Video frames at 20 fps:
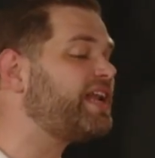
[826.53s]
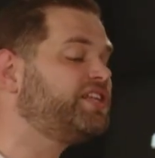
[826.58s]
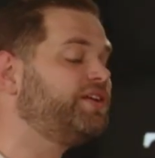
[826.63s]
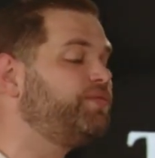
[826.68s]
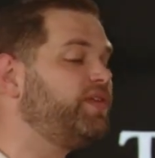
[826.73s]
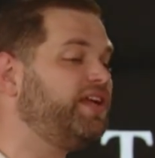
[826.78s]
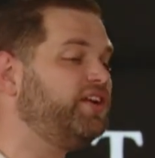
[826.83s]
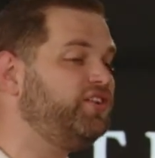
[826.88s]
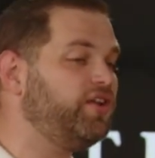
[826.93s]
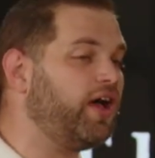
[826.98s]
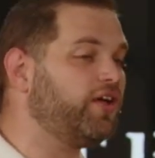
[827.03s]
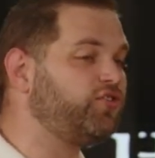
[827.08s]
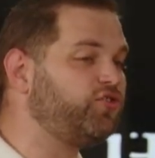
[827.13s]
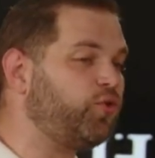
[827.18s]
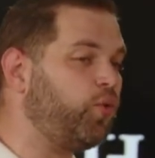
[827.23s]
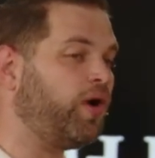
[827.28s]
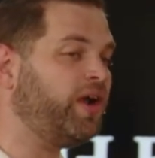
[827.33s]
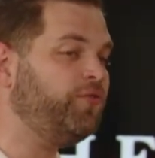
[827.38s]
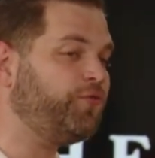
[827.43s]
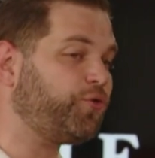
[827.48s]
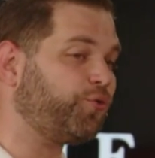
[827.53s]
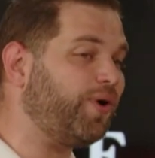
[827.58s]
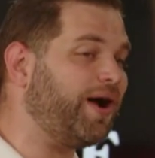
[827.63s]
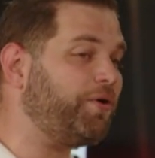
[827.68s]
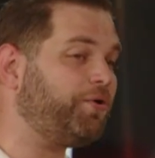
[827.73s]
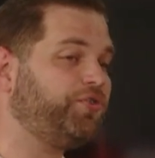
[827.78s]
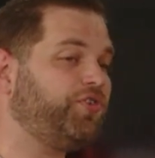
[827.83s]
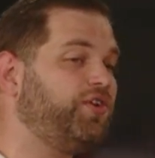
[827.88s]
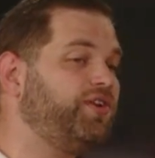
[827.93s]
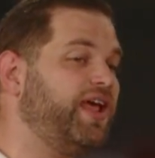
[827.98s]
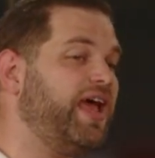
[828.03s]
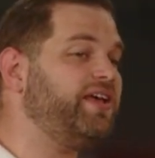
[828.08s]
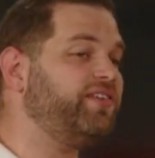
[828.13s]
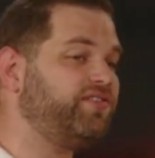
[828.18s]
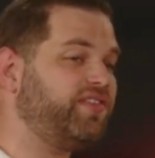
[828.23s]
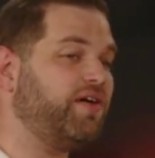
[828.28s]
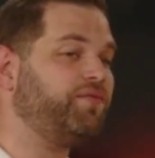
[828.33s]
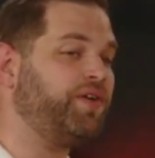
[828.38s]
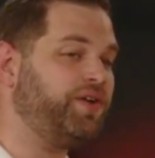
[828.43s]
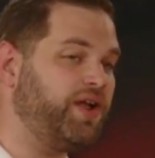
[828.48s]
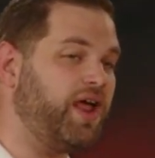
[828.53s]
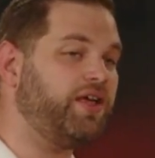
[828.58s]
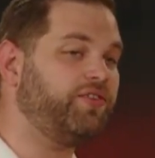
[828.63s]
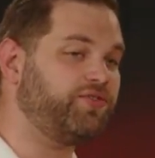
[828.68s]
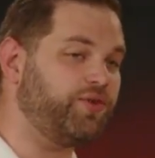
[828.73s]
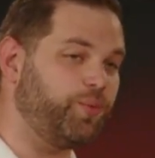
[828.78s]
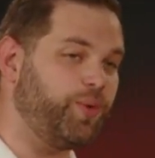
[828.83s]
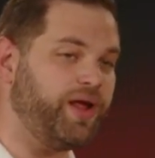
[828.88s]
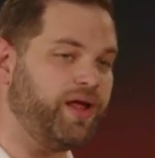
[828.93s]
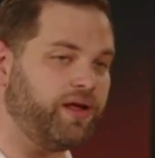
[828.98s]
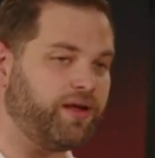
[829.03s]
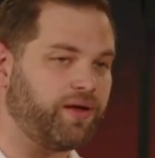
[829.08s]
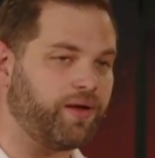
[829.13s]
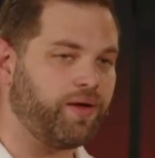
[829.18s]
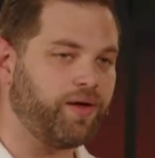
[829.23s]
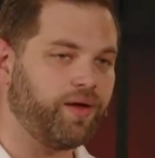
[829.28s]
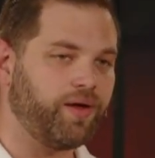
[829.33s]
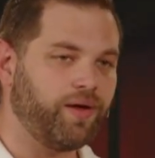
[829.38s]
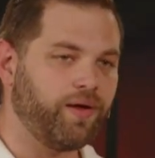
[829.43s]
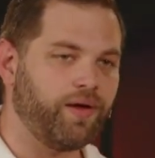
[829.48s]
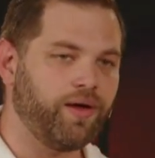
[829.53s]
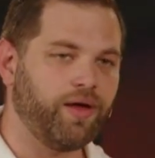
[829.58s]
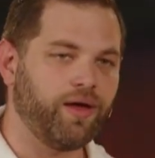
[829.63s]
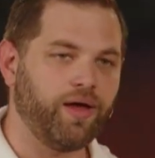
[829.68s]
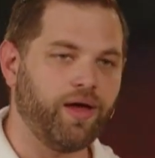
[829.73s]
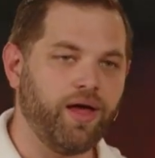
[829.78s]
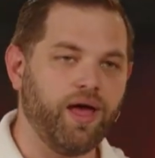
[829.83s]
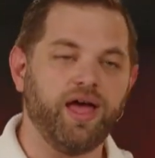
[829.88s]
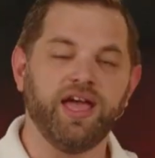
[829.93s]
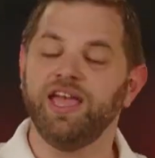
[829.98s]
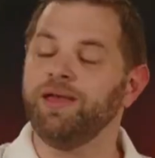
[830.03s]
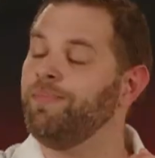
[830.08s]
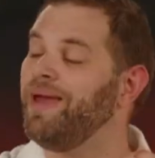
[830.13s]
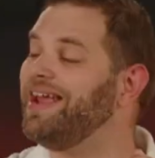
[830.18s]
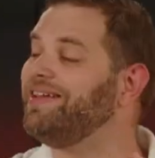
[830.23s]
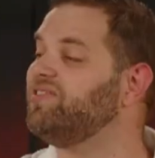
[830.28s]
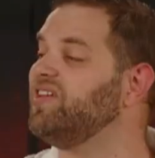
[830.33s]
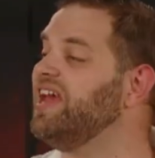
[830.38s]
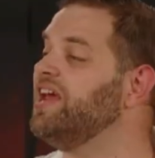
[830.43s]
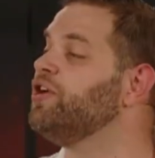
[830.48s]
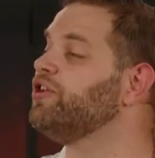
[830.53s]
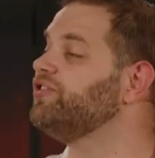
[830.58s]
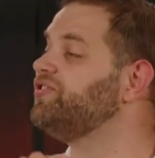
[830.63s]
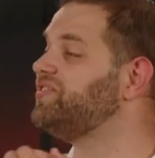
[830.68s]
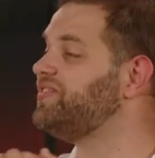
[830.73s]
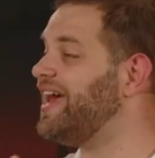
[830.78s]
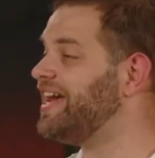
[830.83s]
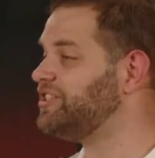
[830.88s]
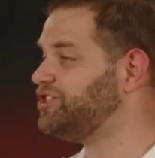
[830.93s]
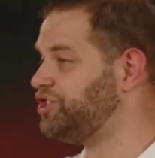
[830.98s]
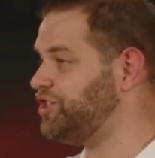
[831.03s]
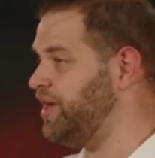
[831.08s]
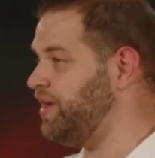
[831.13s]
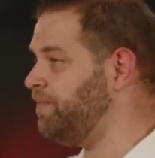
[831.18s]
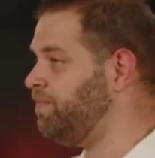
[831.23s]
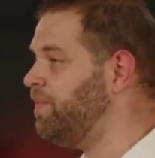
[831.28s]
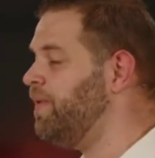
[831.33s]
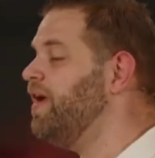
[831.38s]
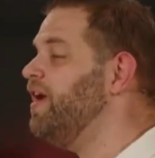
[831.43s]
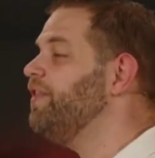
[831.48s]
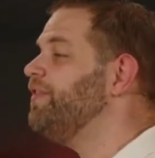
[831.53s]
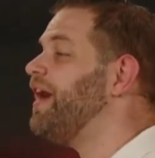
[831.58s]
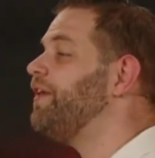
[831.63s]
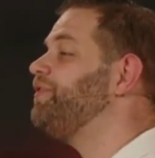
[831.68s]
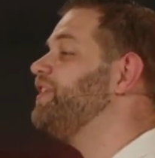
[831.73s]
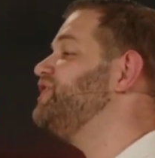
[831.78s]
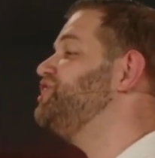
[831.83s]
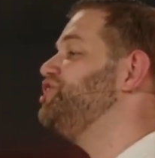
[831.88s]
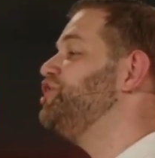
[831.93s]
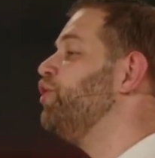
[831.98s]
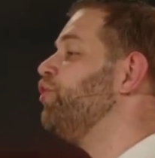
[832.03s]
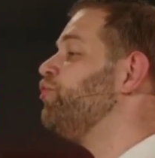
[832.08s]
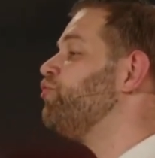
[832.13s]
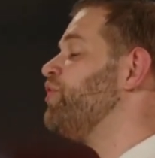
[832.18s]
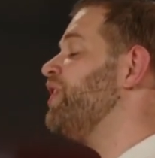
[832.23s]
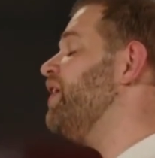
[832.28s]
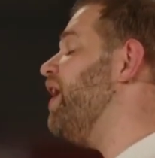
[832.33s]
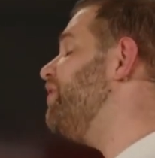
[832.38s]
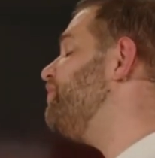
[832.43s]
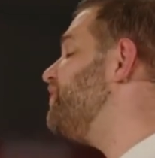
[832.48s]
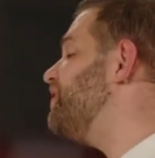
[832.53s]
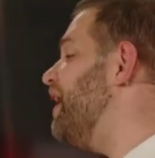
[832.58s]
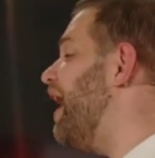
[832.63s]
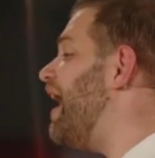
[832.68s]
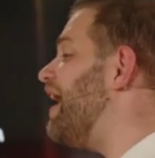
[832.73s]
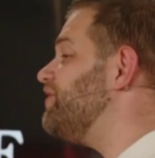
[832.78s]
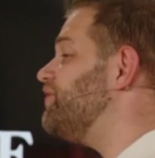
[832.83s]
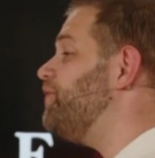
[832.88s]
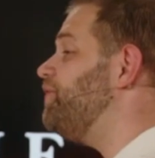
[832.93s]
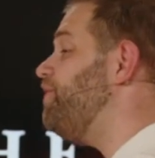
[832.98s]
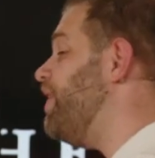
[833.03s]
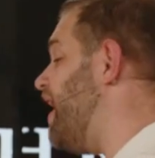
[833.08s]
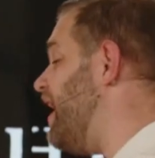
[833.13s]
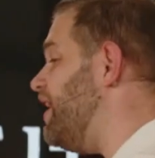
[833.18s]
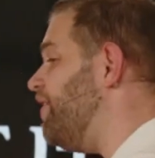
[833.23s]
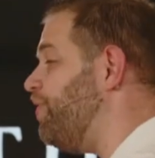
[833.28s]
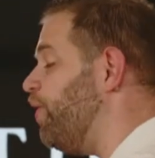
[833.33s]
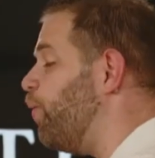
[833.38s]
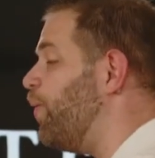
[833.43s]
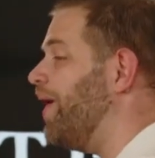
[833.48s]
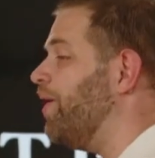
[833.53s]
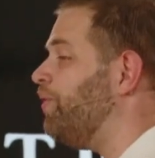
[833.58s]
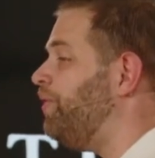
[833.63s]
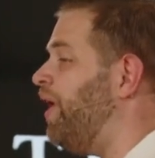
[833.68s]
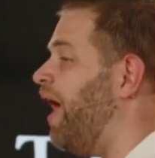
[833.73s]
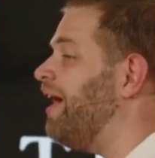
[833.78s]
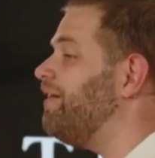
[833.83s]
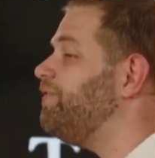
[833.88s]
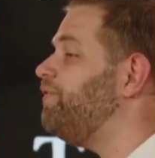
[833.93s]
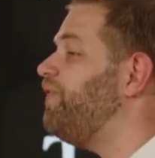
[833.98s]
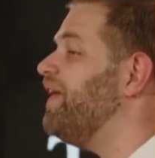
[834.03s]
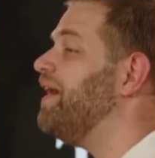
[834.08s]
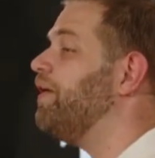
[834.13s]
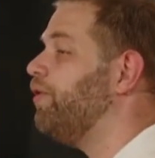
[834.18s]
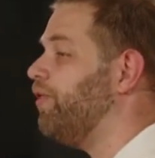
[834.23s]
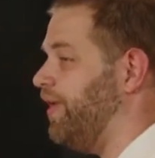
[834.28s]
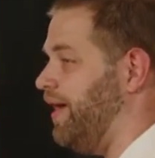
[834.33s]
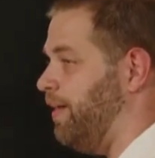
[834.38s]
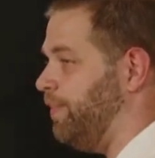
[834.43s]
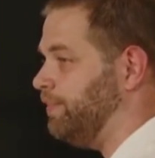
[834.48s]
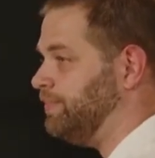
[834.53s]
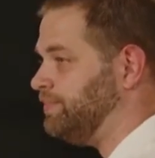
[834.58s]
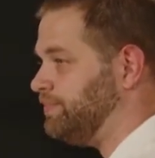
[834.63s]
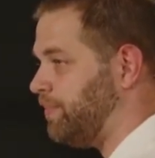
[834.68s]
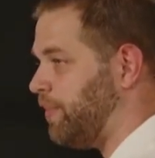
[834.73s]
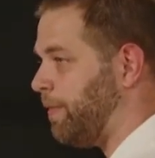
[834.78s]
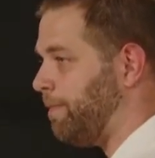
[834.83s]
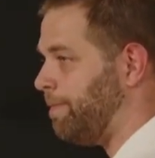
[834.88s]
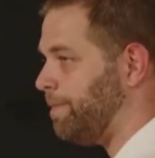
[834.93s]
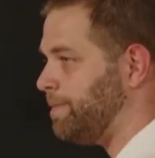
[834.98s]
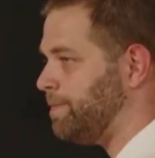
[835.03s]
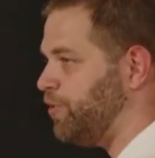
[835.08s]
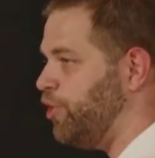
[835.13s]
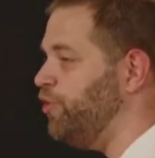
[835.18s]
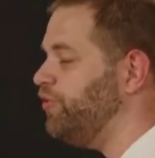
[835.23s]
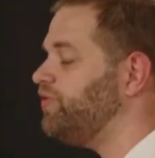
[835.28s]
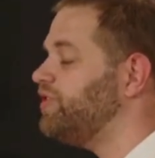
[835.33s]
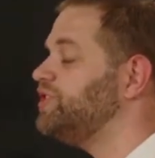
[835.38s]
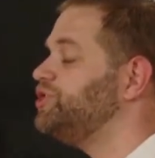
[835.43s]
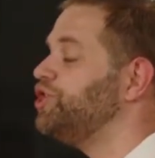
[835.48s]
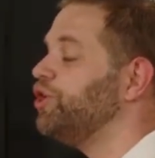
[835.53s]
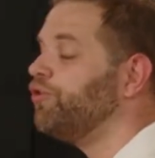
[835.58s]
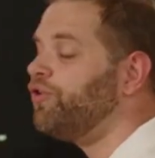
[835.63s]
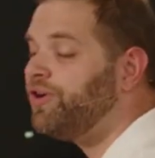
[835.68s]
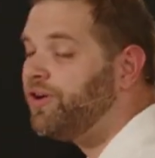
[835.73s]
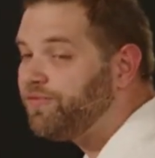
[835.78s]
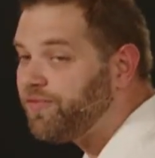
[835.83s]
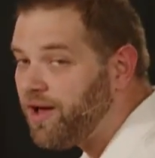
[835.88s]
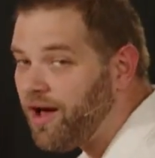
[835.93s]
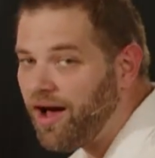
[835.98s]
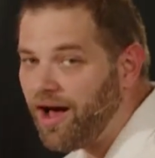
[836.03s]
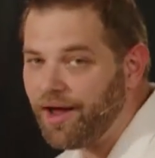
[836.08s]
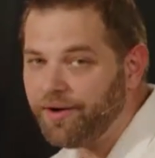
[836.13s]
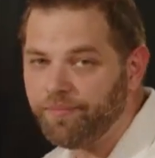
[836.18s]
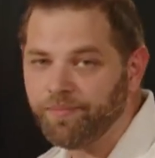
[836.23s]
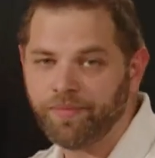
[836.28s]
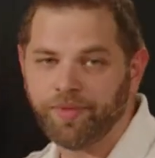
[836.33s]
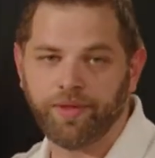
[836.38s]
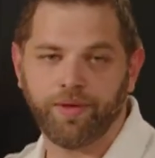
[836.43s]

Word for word: actively does 24 hours a day, seven days a week? He makes intercession that the children of God's faith will not fail them. Who's the children of God?